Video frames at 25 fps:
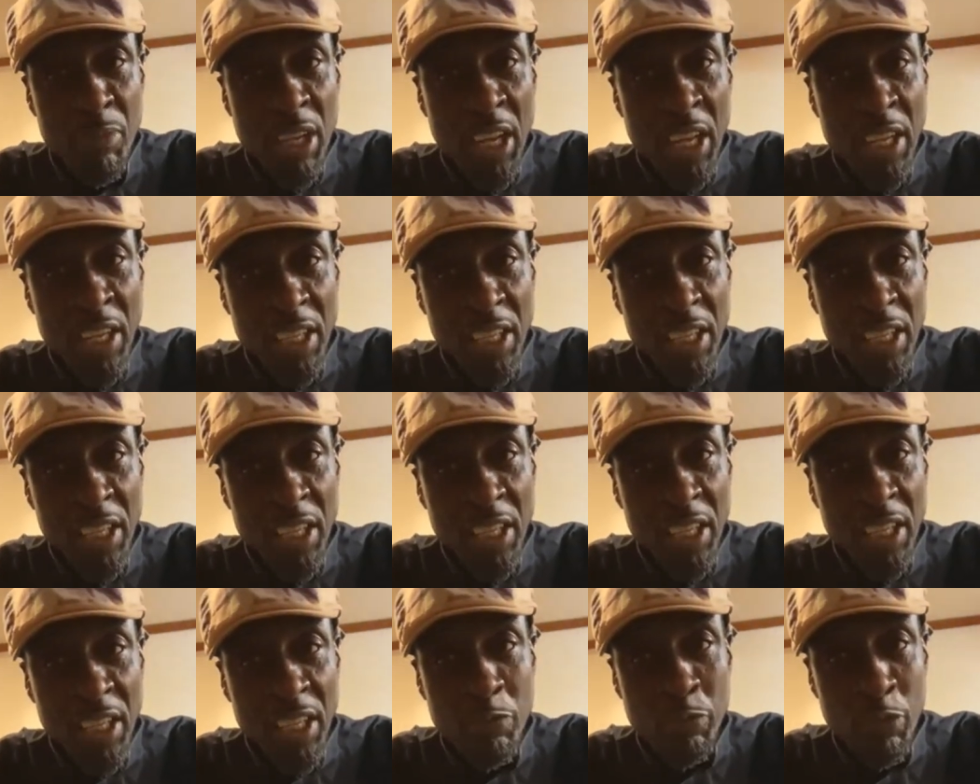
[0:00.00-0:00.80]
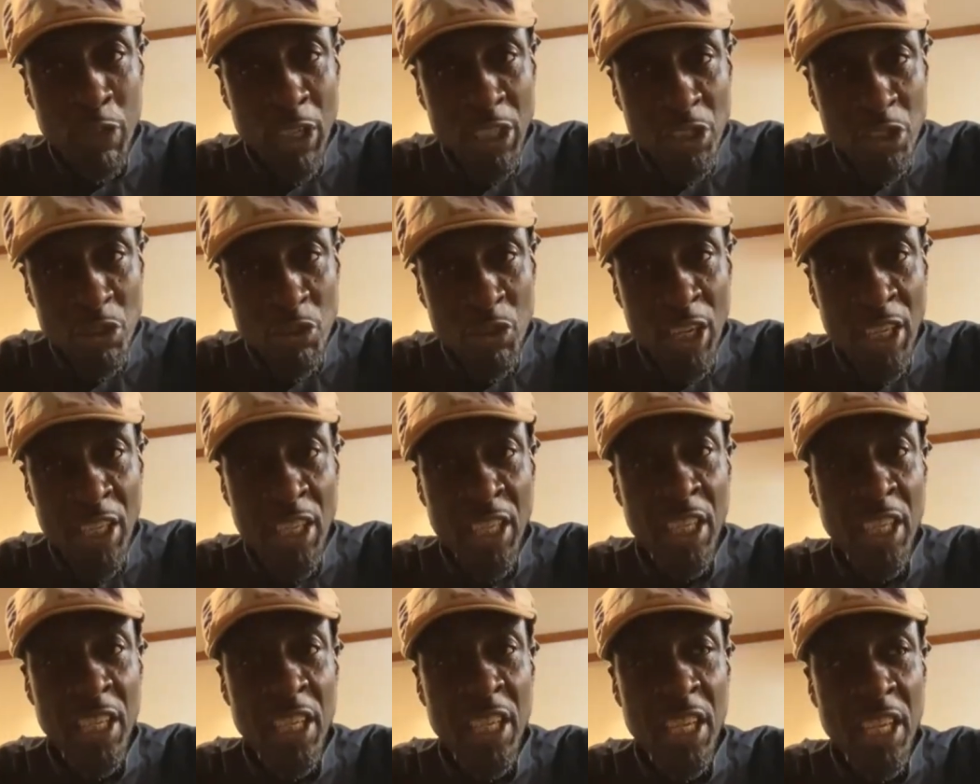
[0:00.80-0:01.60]
And it can get
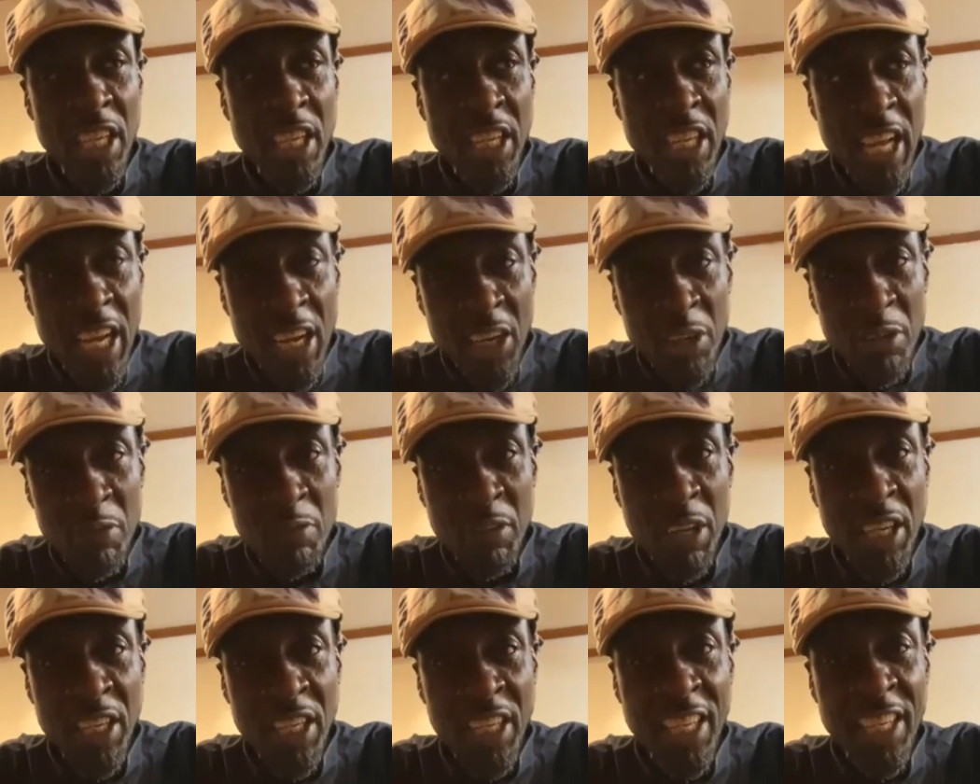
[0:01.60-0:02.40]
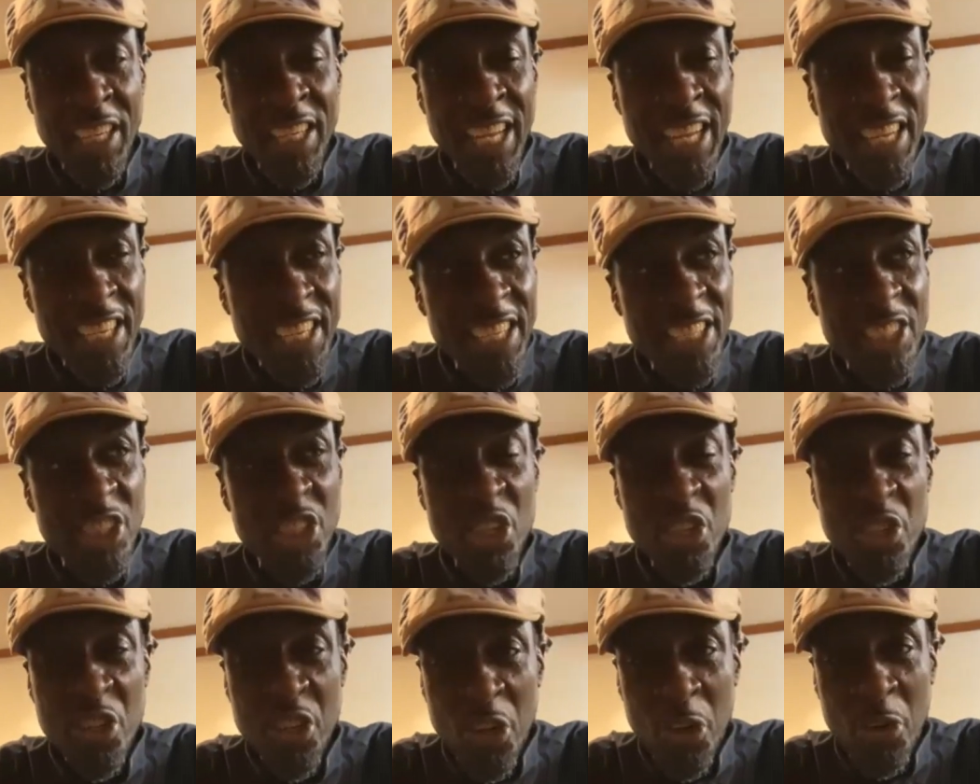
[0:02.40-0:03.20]
frustrating, it can get aggravating, and they need
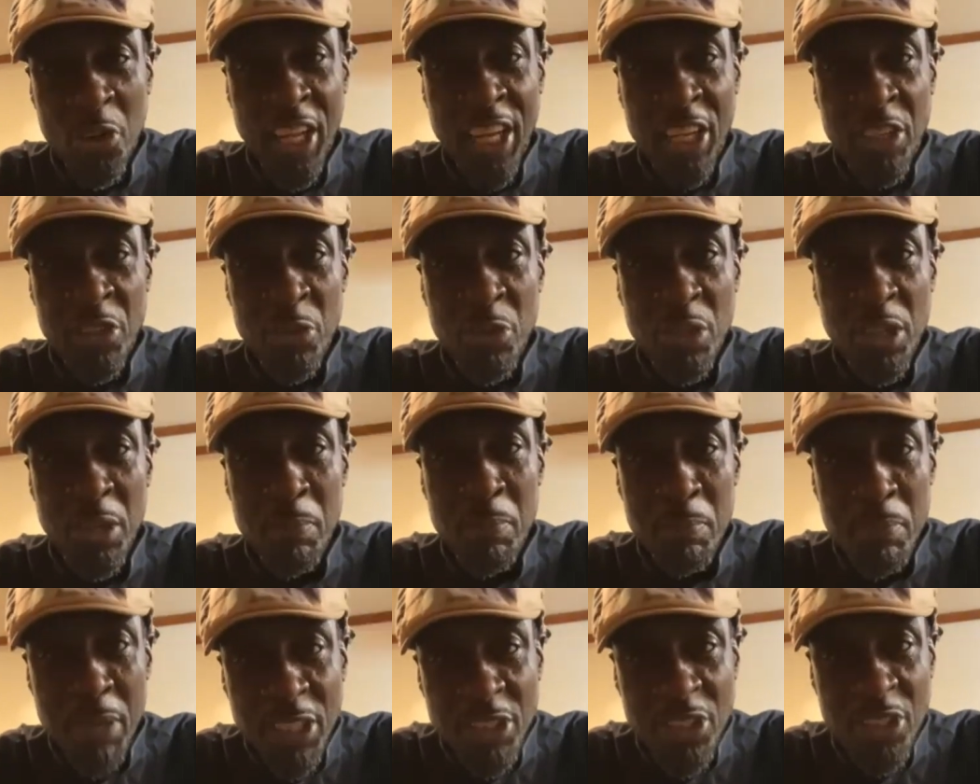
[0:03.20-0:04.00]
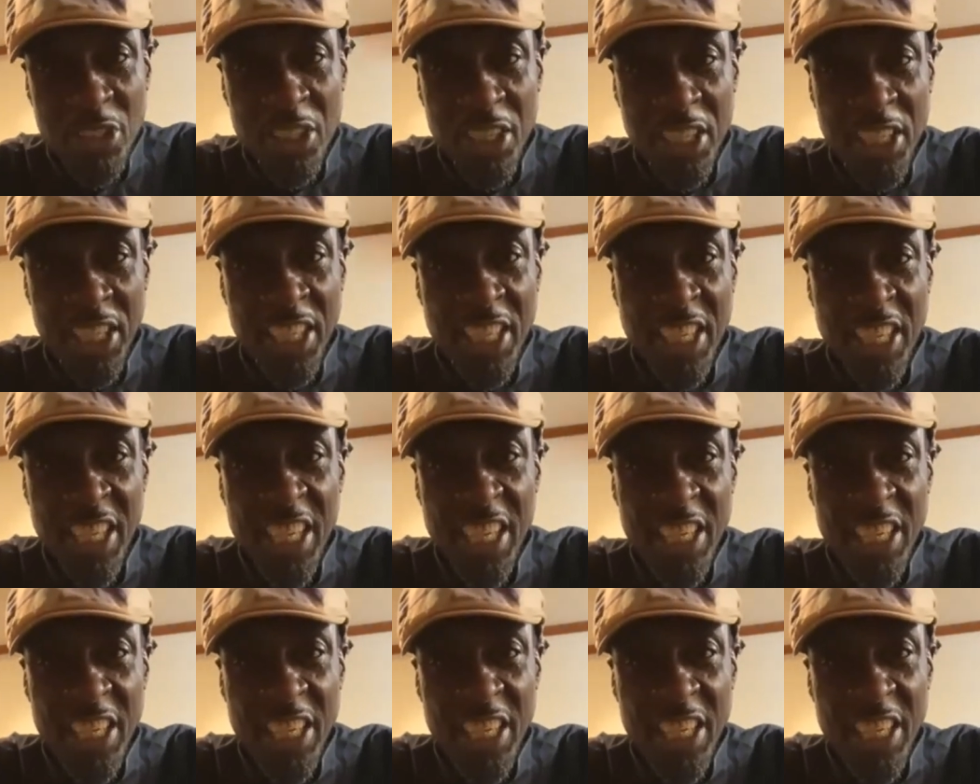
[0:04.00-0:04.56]
to know that you can mentally